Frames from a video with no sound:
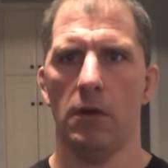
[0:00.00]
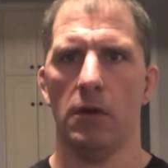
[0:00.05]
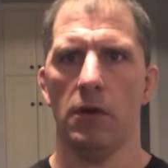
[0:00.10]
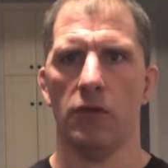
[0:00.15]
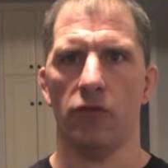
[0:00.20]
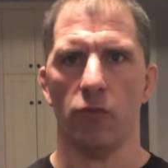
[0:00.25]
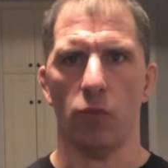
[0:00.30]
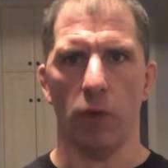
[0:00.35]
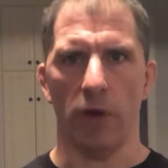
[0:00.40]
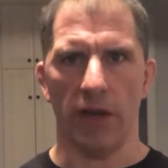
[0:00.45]

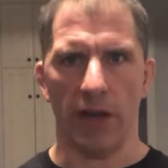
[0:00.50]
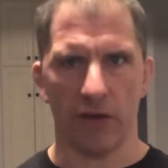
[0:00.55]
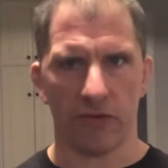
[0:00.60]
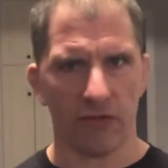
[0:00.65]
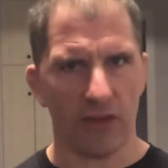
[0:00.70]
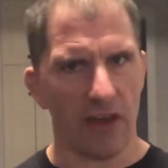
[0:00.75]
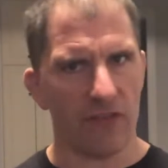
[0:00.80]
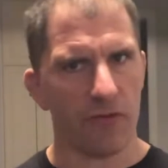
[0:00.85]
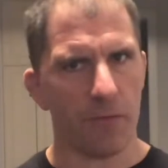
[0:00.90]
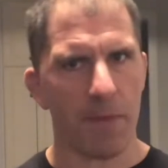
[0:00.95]
It's one
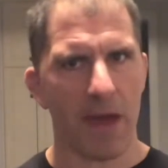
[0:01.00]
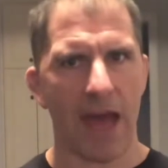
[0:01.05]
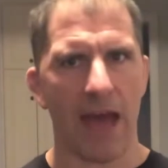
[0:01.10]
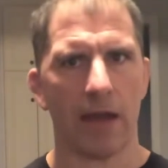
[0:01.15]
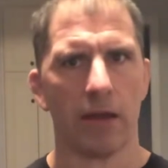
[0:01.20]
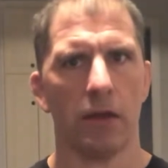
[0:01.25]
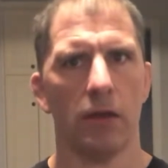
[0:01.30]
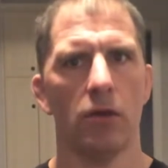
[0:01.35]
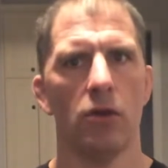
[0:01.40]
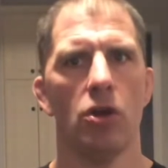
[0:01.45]
exercise for
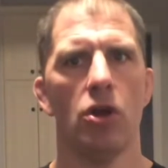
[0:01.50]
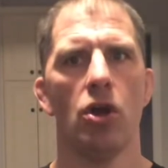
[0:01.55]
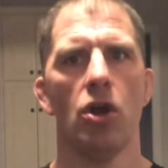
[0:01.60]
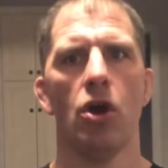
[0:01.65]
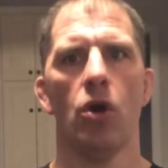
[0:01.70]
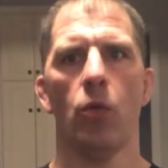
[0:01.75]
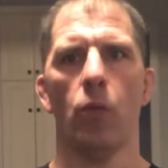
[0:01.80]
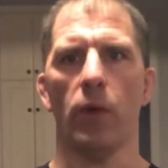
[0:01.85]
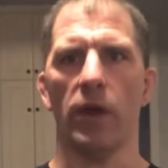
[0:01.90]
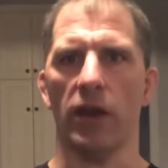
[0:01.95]
back,
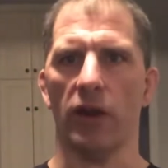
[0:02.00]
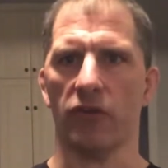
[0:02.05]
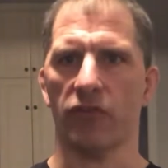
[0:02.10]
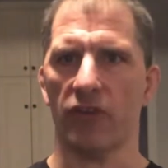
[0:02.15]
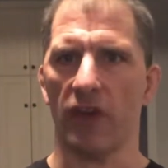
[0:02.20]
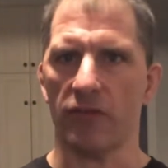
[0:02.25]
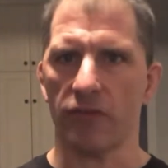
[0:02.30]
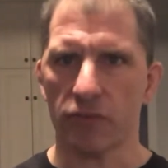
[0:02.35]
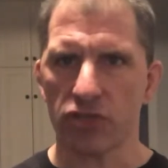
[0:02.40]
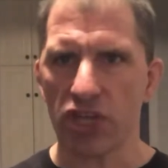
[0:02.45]
one
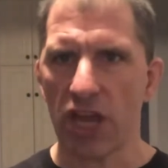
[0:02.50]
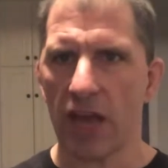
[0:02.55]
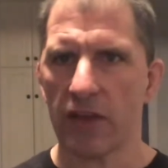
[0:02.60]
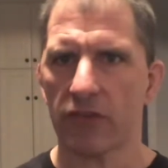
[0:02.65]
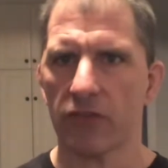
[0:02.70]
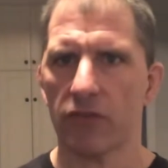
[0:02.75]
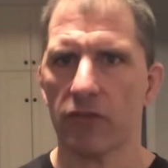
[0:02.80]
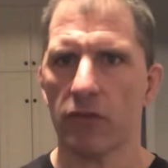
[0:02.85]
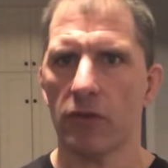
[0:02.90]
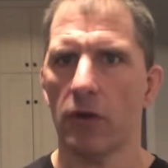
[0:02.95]
exercise for
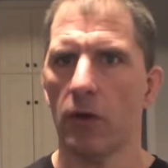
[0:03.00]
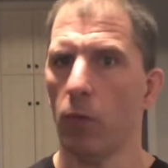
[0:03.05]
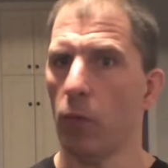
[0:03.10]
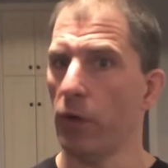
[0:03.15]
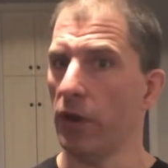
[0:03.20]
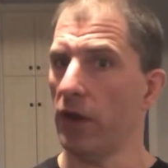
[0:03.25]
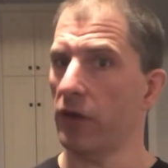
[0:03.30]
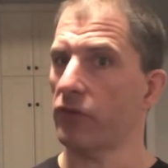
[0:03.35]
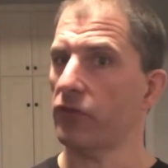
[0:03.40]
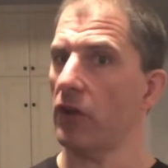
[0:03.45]
chest, one
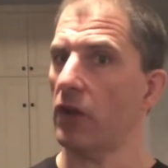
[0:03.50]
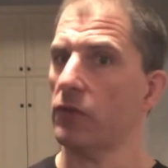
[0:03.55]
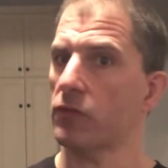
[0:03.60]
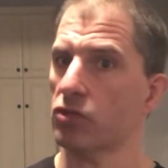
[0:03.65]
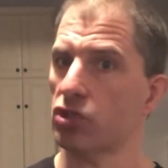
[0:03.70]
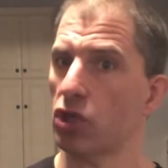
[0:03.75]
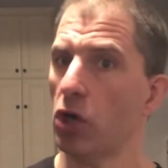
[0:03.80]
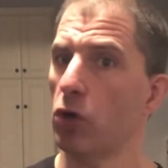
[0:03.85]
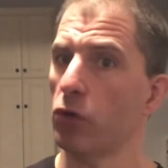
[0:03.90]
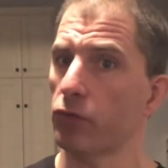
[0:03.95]
exercise for
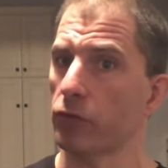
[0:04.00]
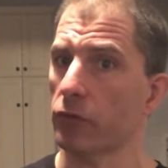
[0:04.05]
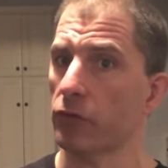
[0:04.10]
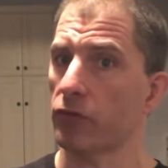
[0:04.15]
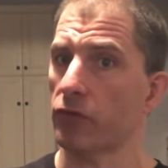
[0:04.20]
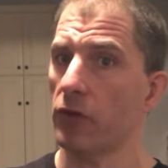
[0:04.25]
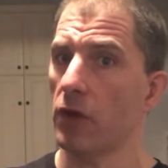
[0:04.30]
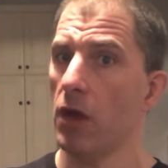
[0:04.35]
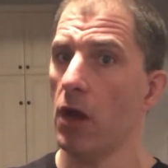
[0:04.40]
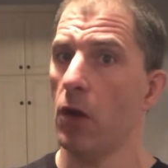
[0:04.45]

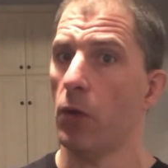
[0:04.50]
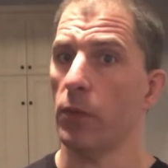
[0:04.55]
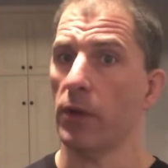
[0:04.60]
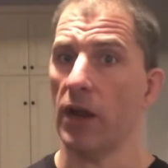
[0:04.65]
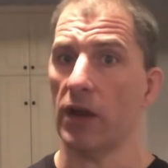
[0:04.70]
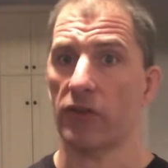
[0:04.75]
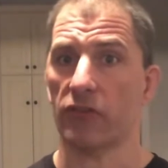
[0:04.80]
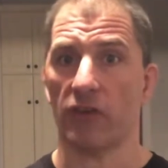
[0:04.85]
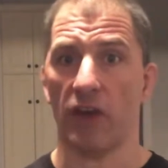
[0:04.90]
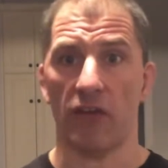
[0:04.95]
shoulders, one
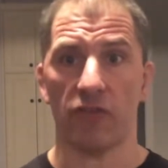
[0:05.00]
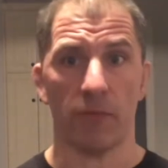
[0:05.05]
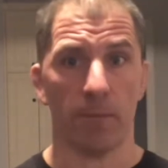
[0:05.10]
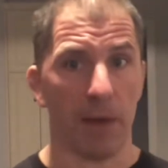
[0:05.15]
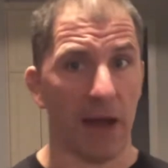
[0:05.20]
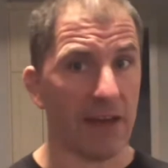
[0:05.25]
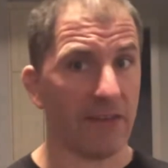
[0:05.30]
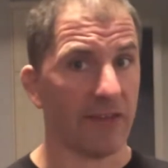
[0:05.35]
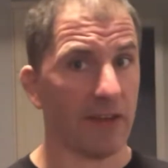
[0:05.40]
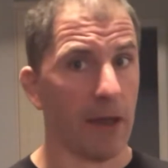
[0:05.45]
exercise for
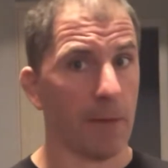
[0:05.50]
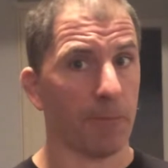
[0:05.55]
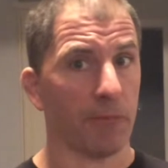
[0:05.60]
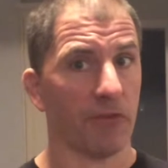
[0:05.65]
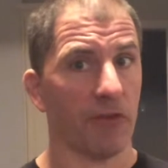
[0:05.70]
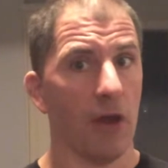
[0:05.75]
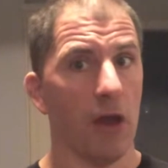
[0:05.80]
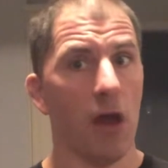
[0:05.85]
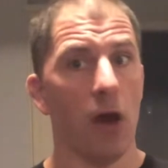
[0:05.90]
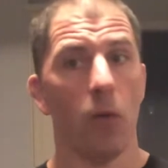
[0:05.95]

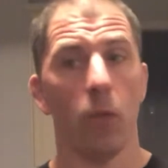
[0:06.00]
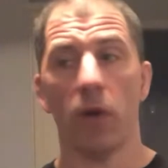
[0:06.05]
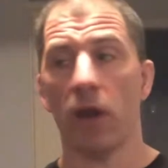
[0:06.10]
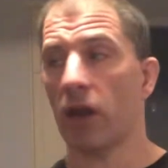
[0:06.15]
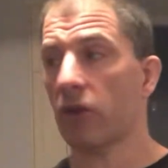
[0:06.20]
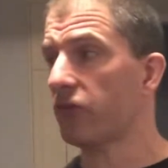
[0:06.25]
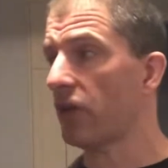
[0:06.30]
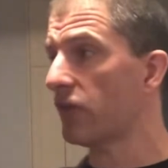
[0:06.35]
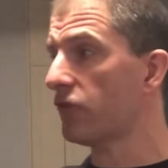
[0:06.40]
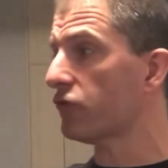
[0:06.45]
biceps, one
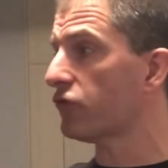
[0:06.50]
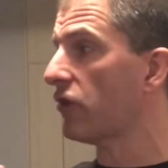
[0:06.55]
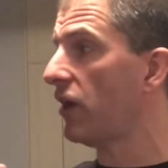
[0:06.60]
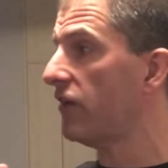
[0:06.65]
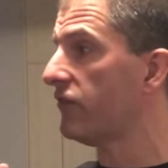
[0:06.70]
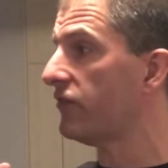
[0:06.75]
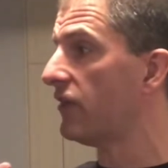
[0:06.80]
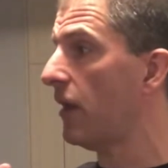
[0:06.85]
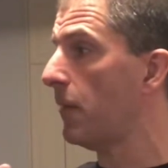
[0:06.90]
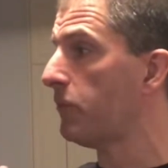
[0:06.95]
exercise for
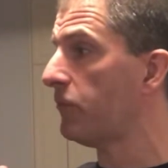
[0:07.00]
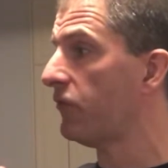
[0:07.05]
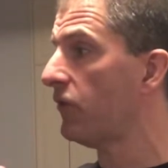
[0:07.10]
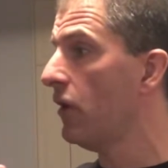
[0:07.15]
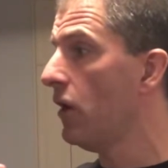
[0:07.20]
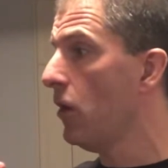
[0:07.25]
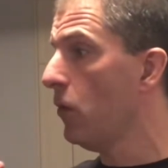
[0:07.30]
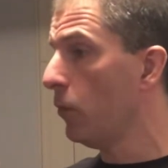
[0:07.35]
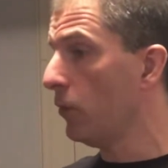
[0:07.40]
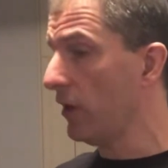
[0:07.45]
triceps,
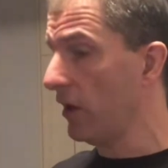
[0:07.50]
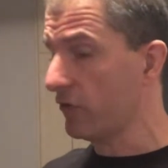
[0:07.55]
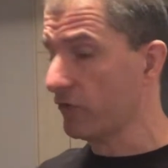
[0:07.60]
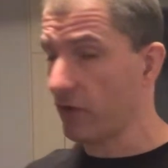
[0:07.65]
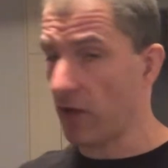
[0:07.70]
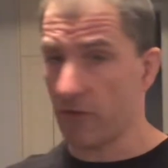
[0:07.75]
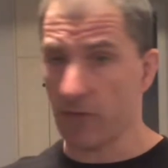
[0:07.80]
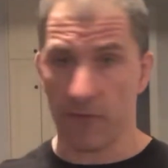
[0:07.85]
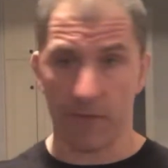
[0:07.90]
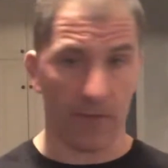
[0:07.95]
one
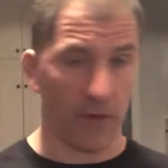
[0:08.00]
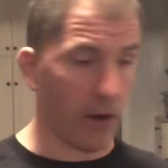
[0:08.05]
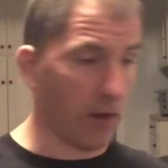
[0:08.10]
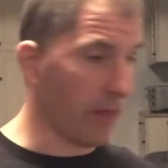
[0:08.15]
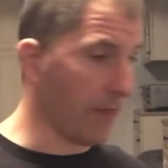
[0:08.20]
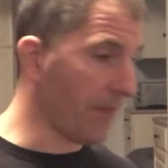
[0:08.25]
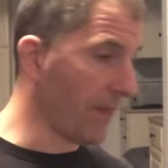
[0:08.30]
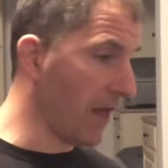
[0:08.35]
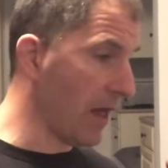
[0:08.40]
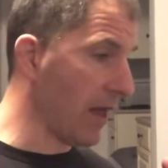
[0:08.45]
exercise for front
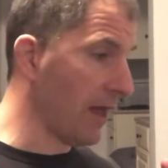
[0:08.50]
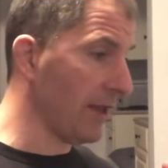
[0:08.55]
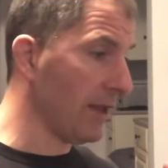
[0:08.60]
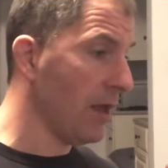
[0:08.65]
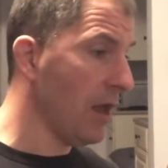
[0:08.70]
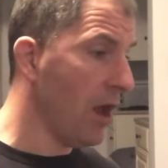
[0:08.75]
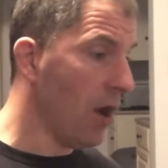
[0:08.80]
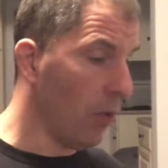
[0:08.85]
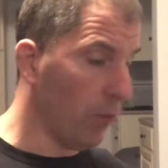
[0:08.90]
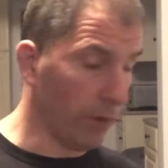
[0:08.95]
of the
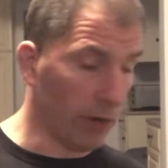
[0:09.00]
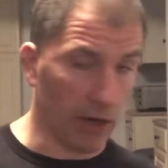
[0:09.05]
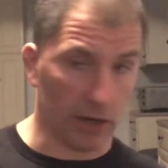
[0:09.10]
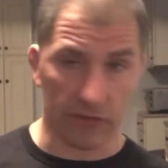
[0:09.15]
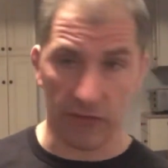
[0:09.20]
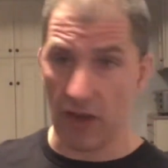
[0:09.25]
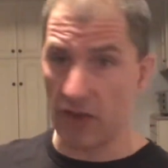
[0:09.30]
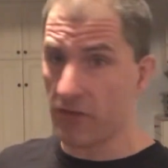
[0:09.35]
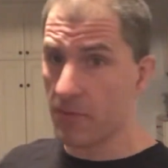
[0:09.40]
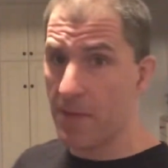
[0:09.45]
thigh, one
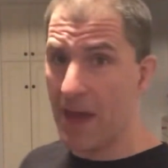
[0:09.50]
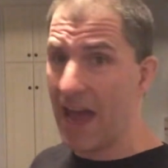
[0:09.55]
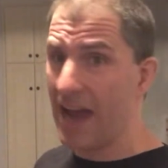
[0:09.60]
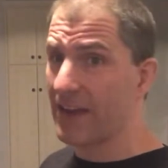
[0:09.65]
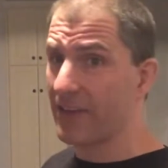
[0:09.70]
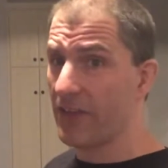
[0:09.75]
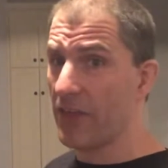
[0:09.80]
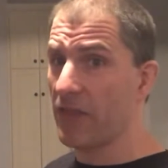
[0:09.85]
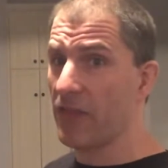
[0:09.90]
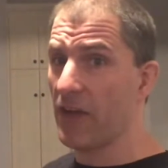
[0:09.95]
exercise for
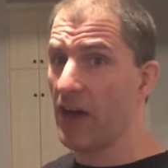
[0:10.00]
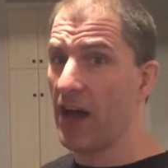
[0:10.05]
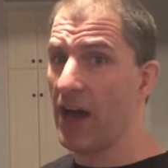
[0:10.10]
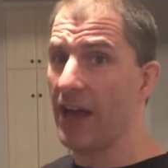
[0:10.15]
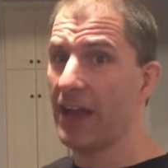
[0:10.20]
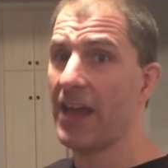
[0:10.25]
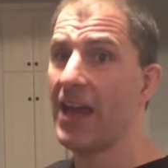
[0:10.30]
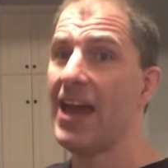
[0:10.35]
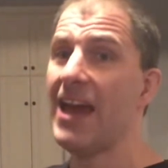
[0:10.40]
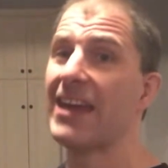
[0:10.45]
back of the
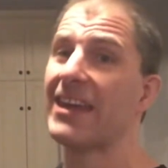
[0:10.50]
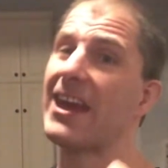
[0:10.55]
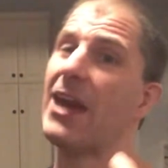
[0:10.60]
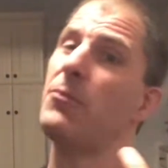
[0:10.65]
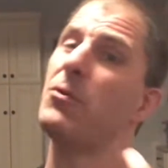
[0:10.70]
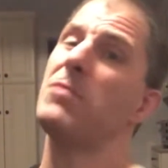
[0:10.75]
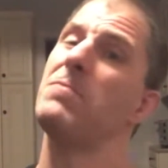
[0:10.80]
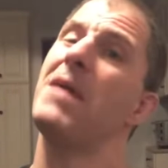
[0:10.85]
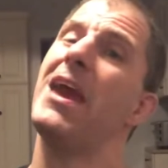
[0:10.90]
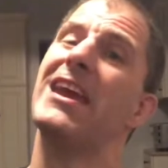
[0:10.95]
thigh. Can
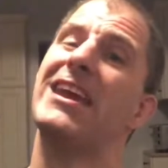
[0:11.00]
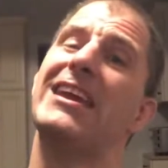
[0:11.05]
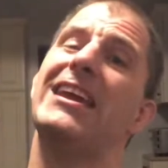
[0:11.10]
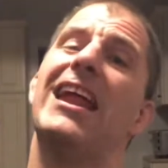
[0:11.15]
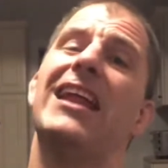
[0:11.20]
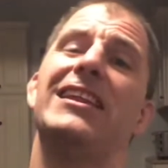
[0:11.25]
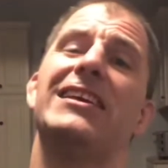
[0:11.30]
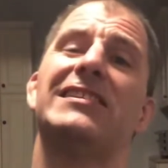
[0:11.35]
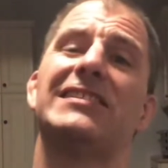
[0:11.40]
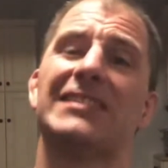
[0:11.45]
we make it
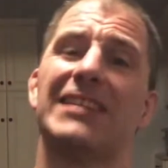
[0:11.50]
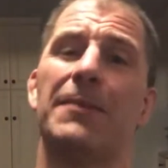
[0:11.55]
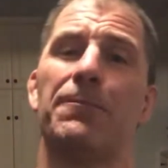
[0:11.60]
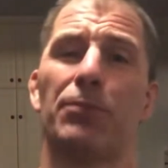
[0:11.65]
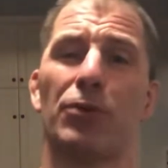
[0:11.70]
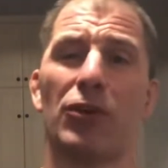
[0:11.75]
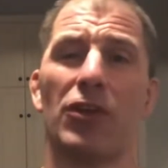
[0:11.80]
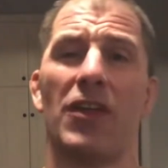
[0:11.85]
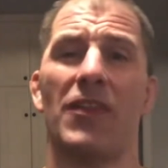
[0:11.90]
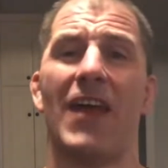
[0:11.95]
any
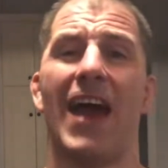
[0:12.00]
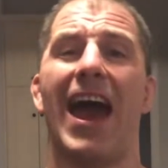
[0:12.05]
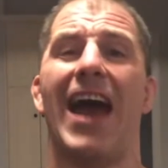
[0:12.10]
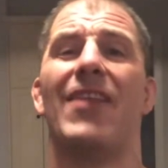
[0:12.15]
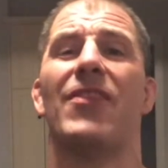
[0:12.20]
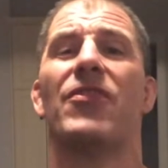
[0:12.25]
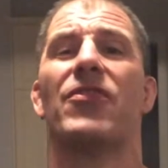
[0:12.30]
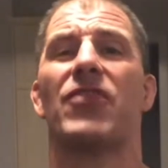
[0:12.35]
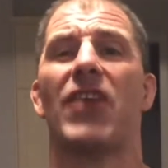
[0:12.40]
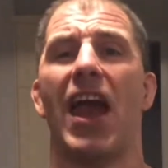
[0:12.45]
simpler than
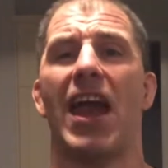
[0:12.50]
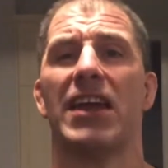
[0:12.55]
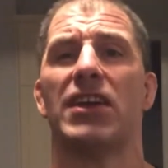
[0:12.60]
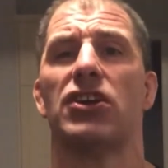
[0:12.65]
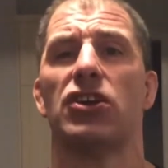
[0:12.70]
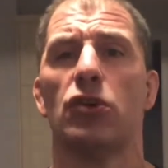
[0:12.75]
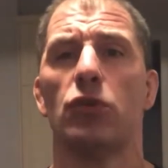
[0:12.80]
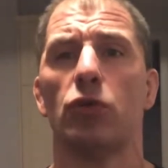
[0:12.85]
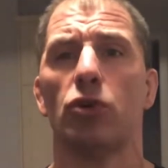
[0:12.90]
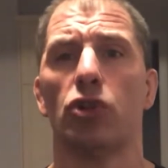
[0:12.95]
that? Thank
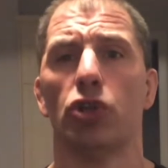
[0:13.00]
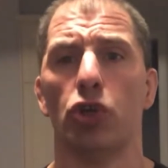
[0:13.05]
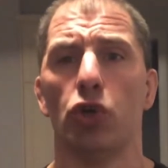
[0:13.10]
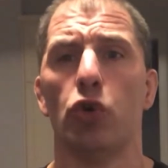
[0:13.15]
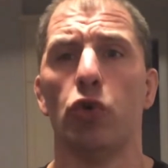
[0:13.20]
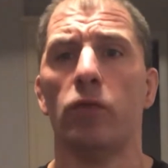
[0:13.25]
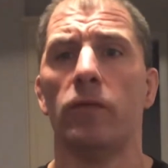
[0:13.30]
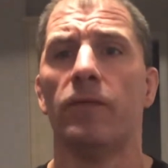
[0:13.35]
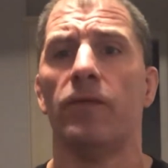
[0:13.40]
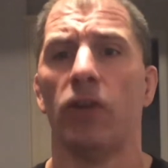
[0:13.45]
you,
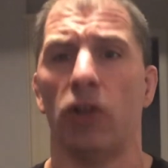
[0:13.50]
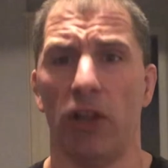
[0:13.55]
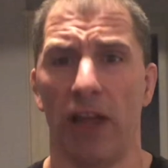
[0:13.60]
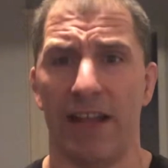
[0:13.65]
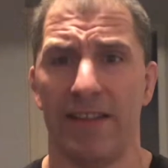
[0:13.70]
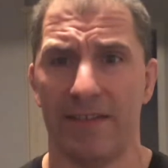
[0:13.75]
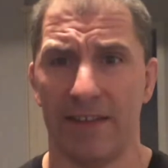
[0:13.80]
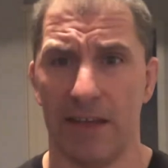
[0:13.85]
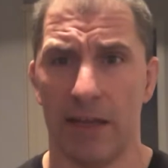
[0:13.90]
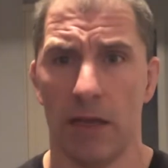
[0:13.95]
Lou
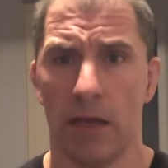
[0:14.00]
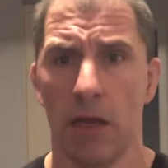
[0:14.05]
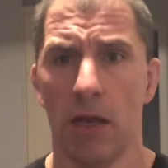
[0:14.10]
Valenti.